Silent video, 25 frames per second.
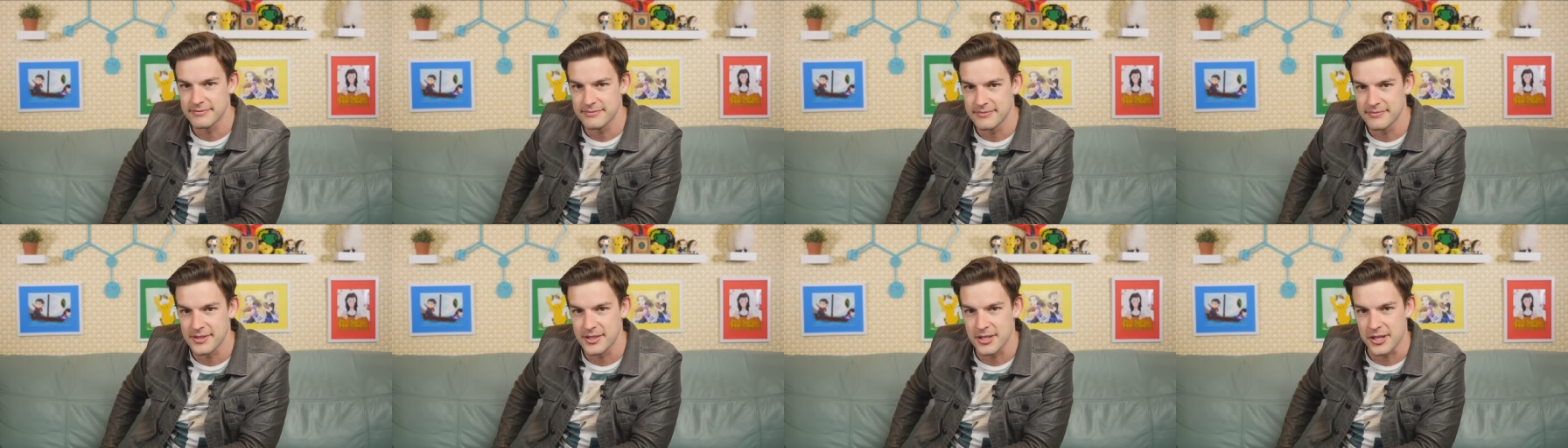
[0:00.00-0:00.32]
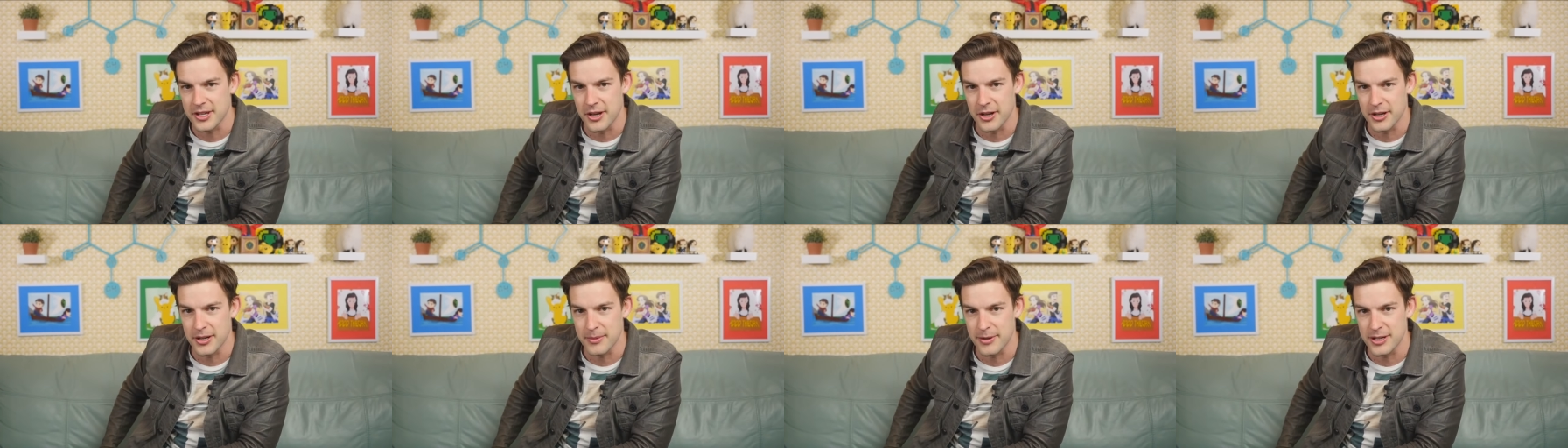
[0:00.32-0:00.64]

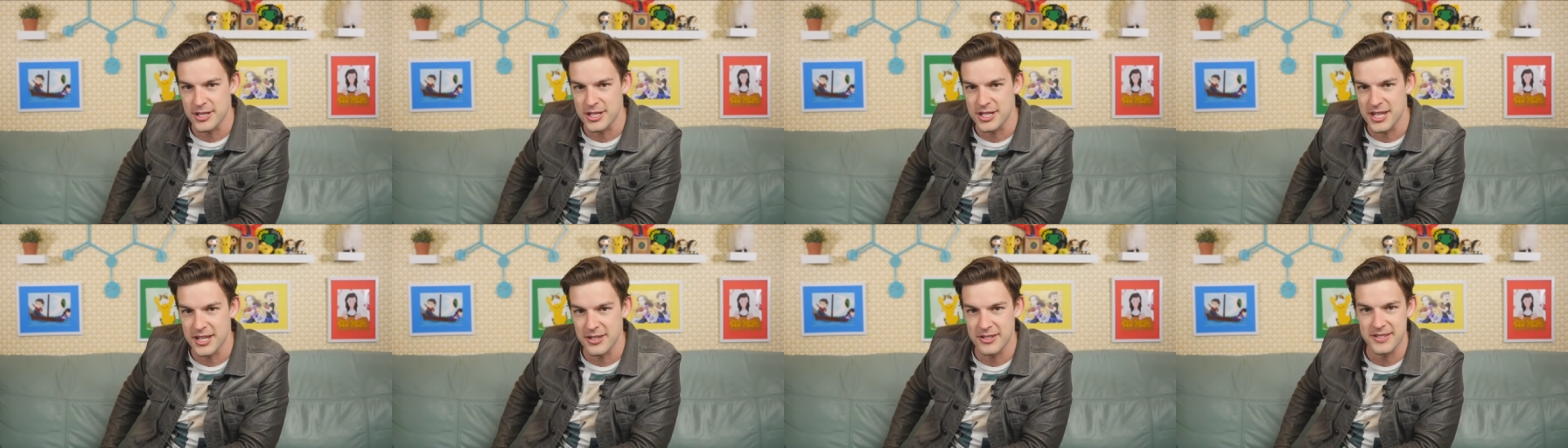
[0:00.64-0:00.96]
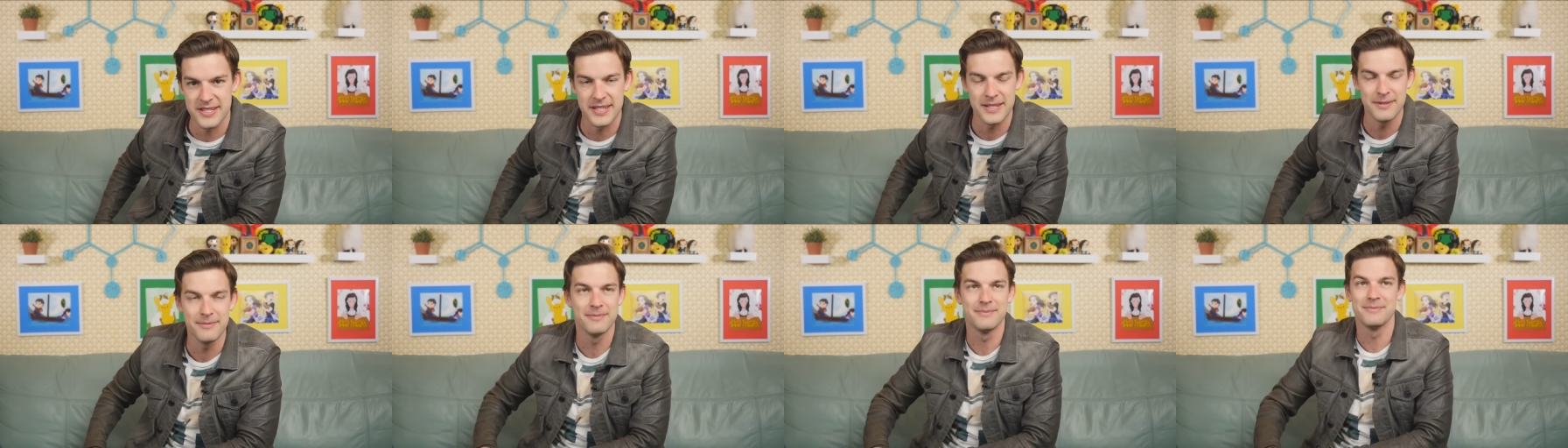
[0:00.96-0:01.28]
Security breach
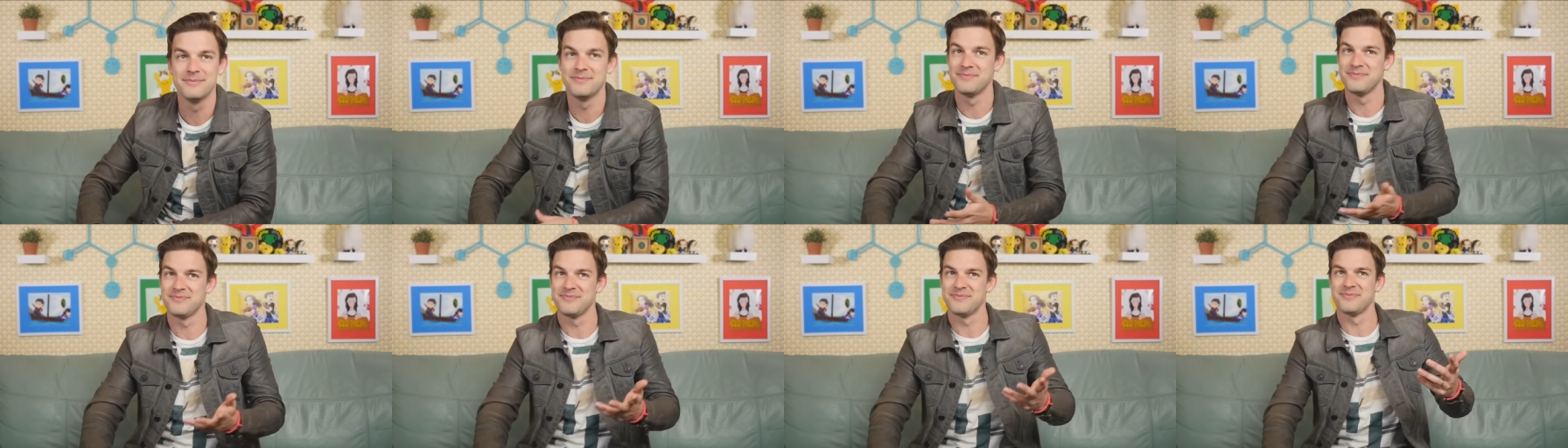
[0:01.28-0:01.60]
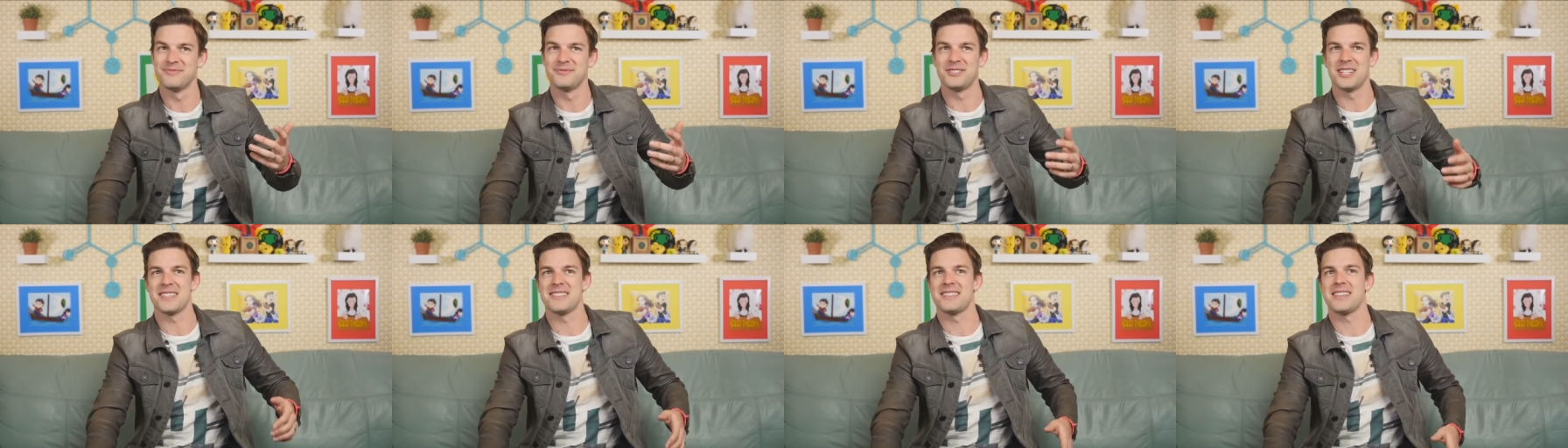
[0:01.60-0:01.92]
DLC.
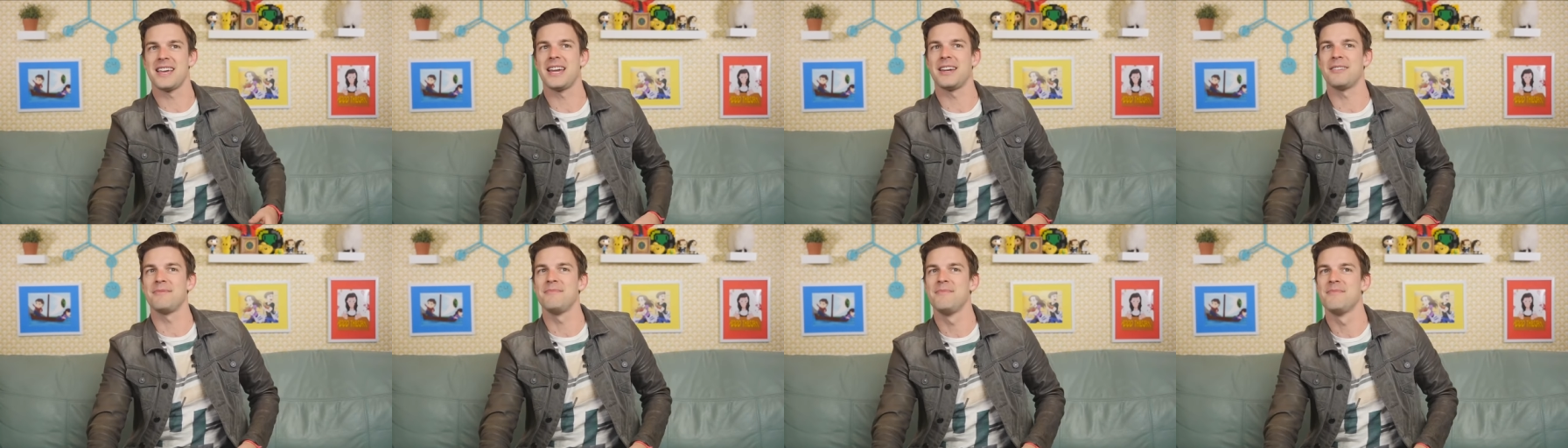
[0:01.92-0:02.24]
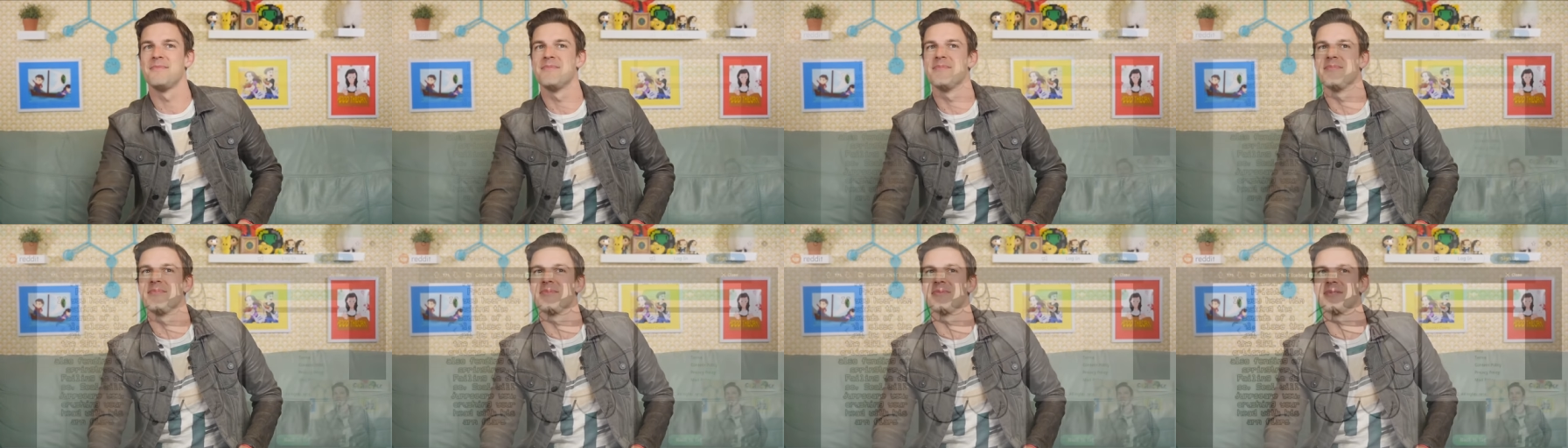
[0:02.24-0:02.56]
Just saying.
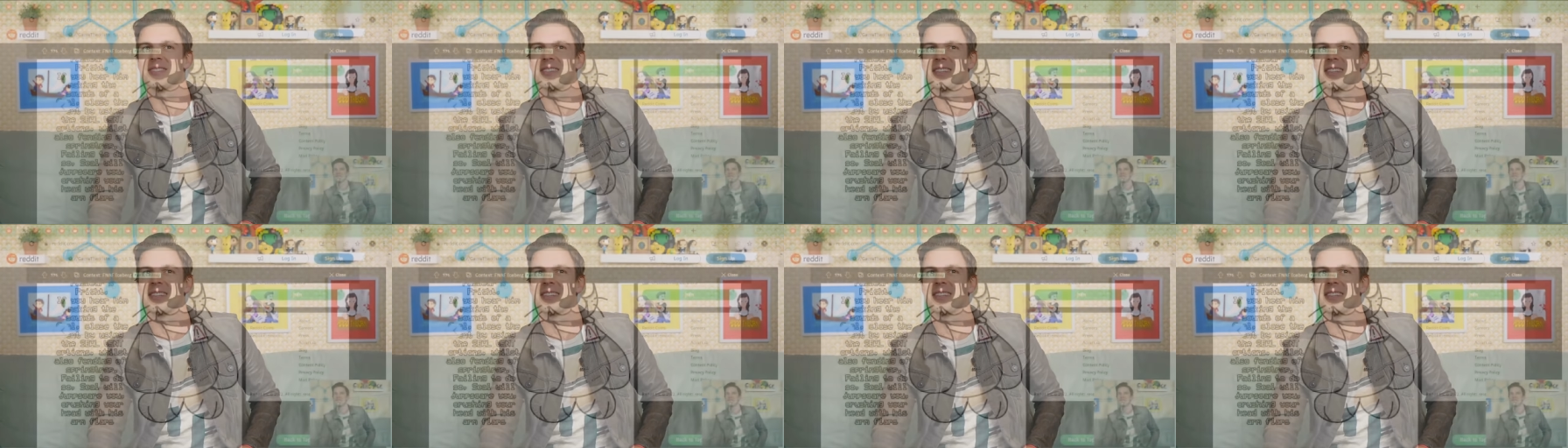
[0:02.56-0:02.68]
It's